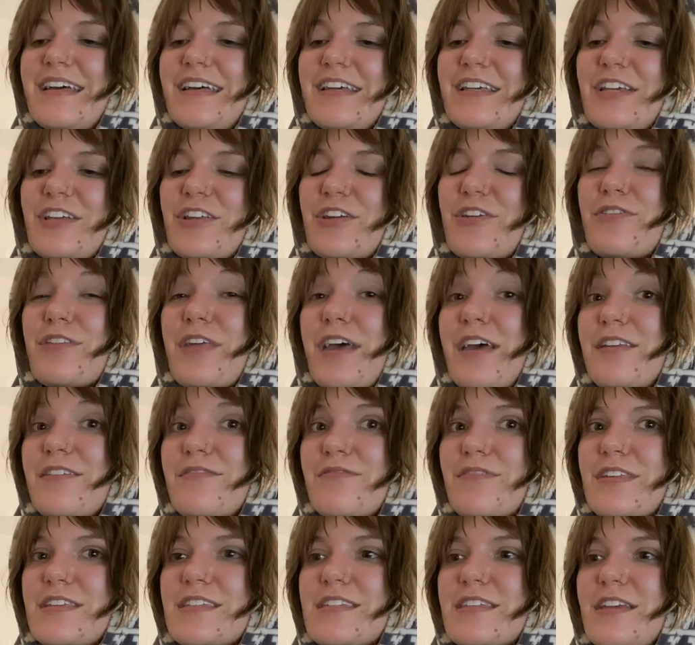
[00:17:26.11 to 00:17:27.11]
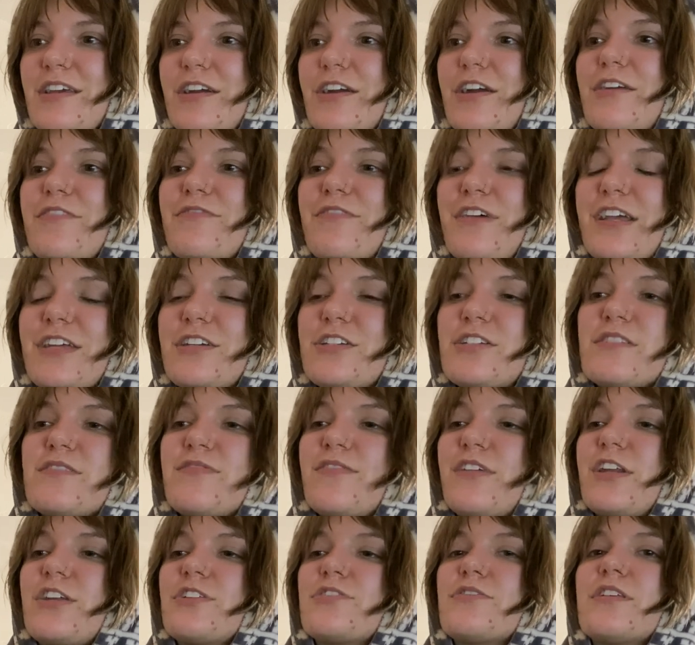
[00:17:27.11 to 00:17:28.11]
you know, the end of this year. If I can just
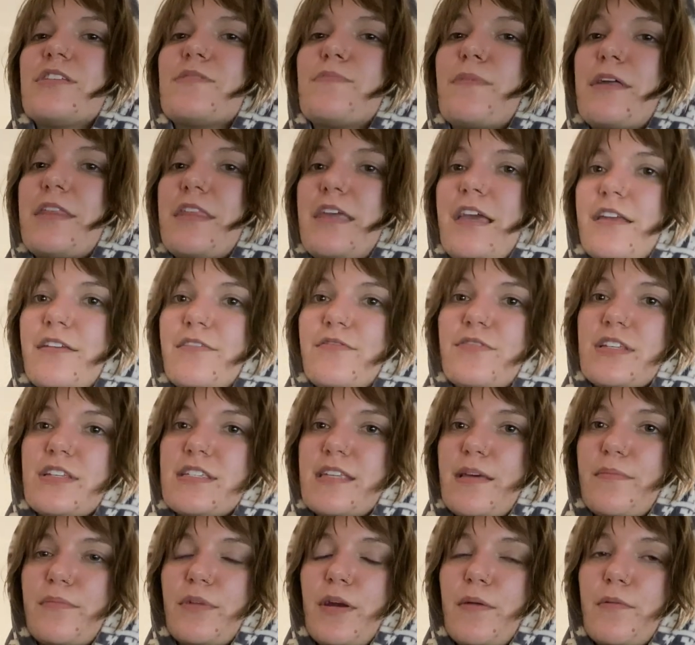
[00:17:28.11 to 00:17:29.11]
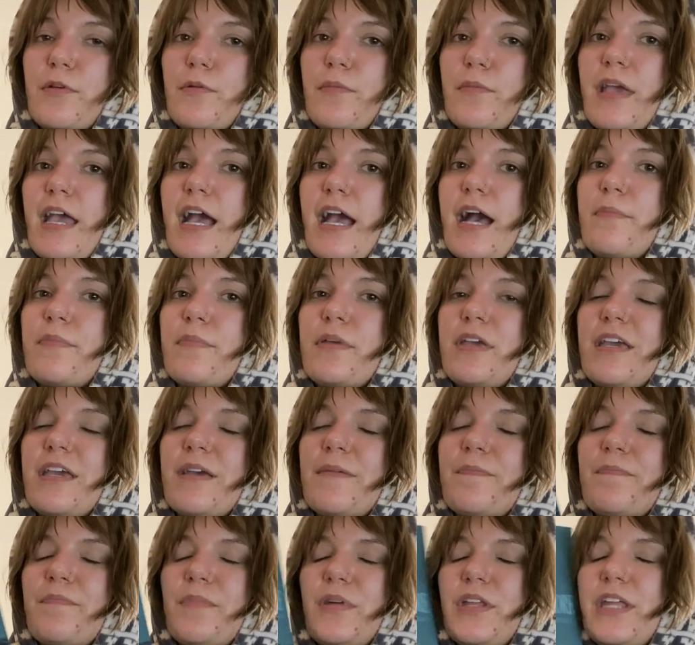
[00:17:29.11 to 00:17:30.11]
finish this by the end of December, I'm gonna be
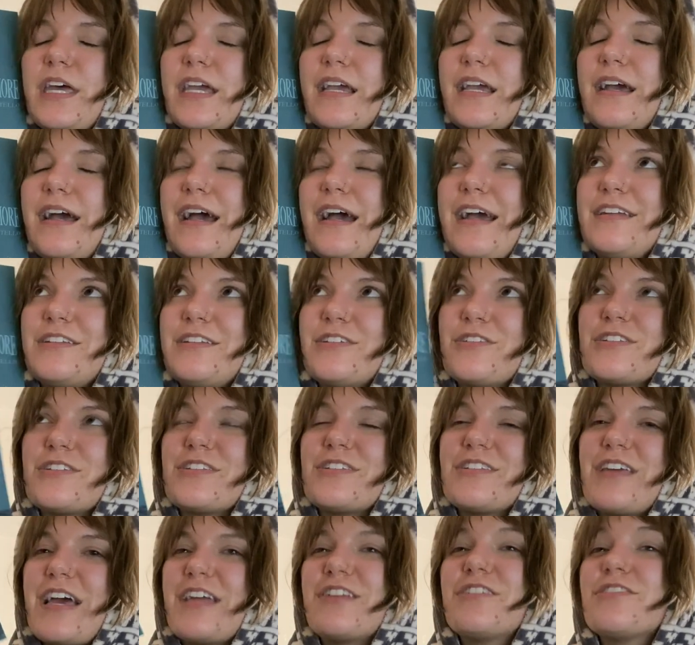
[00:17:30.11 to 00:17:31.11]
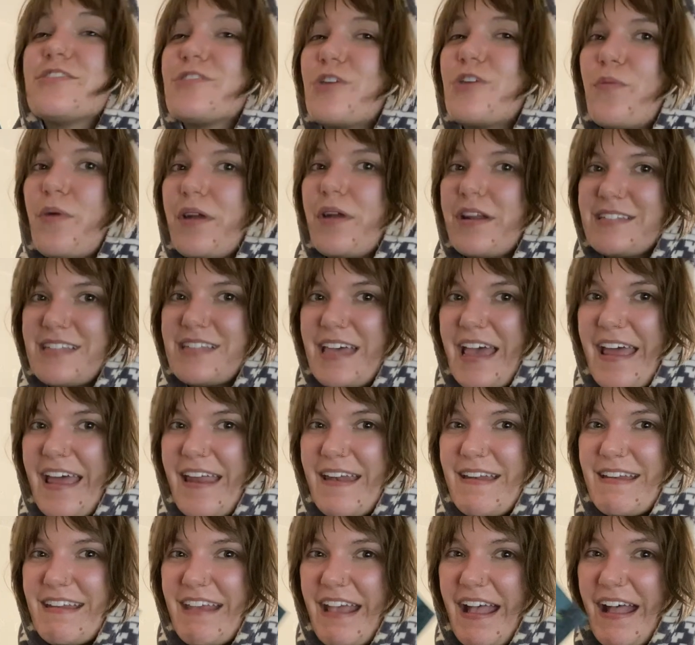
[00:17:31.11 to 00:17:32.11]
happy. But like, I just, I just don't want it to
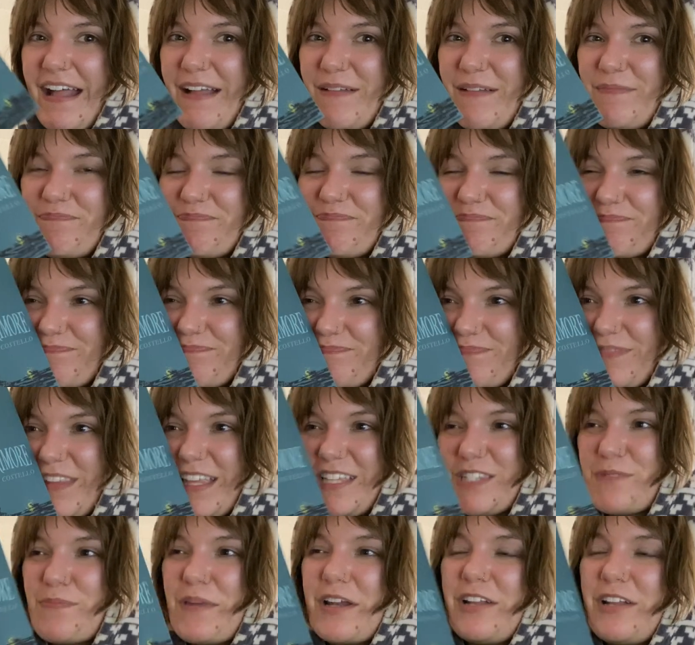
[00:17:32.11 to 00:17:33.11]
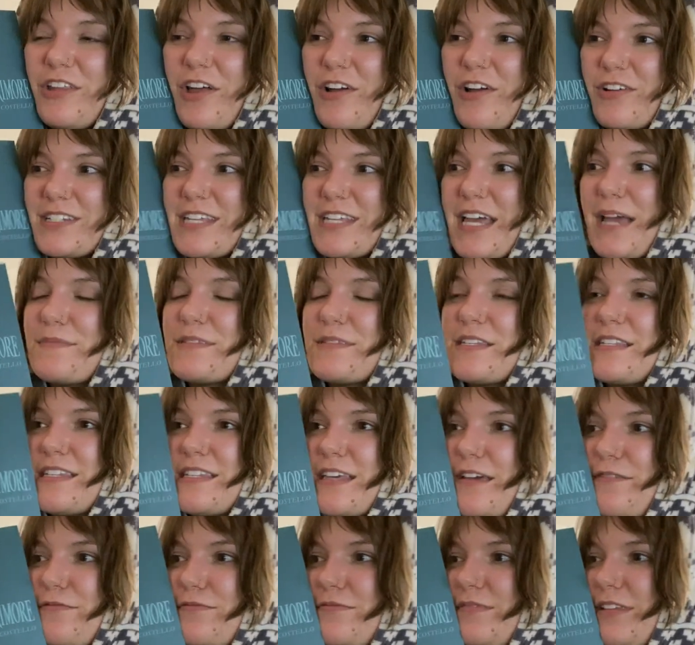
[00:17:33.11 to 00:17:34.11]
end yet. It's been a long time since
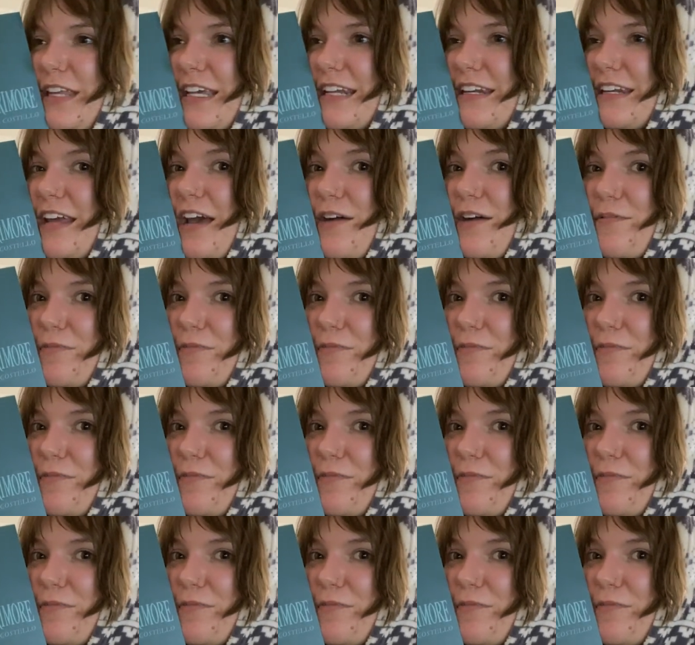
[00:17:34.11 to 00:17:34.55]
I've like not